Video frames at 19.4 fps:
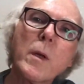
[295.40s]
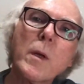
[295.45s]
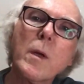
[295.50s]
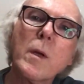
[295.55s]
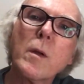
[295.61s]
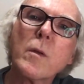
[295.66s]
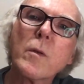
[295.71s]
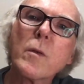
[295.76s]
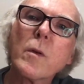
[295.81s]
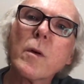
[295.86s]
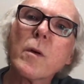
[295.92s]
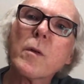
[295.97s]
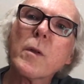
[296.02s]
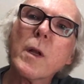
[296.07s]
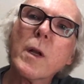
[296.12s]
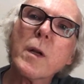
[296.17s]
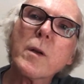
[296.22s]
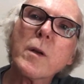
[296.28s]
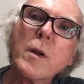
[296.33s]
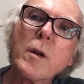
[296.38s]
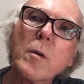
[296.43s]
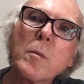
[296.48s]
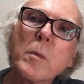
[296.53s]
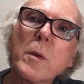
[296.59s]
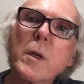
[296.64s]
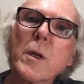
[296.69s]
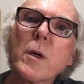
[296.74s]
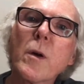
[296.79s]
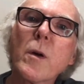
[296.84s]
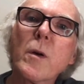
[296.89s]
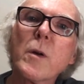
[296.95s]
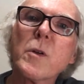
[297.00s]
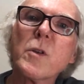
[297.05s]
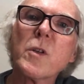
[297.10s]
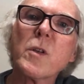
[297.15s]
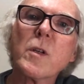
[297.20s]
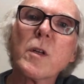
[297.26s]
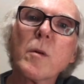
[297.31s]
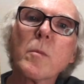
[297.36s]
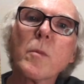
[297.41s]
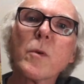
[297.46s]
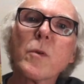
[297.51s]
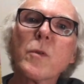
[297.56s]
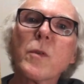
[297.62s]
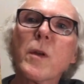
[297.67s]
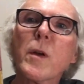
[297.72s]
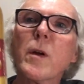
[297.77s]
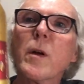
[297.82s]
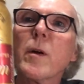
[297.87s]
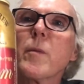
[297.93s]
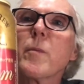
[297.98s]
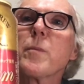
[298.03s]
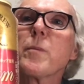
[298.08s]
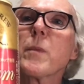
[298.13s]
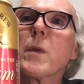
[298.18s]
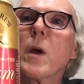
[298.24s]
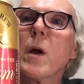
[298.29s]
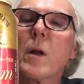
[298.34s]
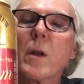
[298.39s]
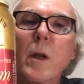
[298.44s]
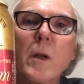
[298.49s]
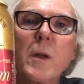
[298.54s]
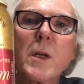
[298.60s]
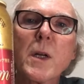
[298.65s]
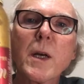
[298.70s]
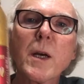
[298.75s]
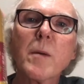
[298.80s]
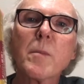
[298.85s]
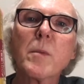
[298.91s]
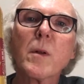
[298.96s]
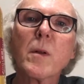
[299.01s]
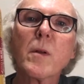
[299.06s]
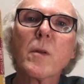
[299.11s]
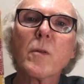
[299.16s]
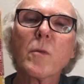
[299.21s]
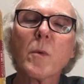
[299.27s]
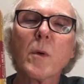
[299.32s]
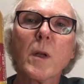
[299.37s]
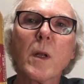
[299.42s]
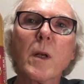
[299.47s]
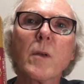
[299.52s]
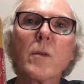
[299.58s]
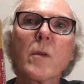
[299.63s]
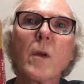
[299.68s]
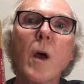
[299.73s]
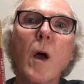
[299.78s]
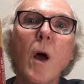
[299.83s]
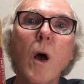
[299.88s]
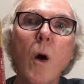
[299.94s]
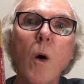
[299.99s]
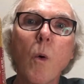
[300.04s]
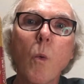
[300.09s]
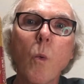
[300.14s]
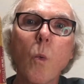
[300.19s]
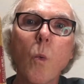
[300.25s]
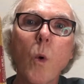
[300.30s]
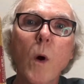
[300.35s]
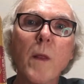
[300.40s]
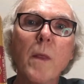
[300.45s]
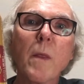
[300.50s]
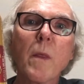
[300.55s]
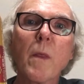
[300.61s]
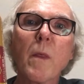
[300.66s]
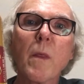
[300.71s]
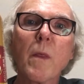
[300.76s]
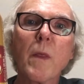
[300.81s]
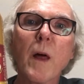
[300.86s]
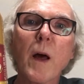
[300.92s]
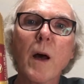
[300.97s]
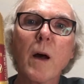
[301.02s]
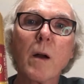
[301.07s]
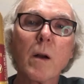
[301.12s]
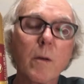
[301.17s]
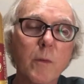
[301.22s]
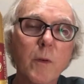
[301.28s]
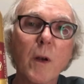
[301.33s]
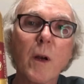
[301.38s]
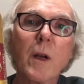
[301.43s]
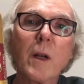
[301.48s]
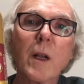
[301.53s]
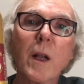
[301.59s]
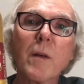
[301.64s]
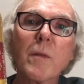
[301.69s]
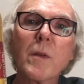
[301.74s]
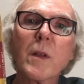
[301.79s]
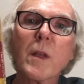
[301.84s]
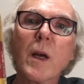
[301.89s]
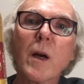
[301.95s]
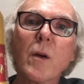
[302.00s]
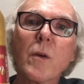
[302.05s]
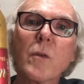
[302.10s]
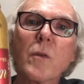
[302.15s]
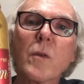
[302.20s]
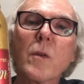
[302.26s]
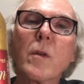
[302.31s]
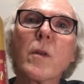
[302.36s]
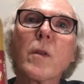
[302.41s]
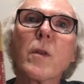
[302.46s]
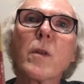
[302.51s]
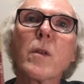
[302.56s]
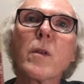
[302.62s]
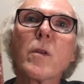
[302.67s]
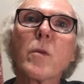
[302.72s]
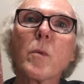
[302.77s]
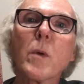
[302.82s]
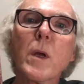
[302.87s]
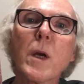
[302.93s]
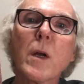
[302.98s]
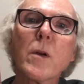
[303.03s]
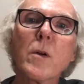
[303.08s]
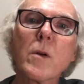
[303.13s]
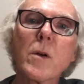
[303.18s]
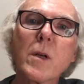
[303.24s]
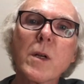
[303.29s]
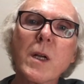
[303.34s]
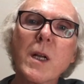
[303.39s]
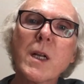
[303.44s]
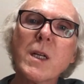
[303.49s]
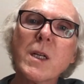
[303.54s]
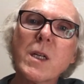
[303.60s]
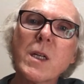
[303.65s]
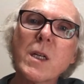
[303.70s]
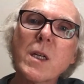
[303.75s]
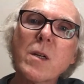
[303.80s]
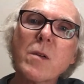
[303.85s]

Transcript: So not terribly encouraging numbers there. On Untapped, this one has 11,319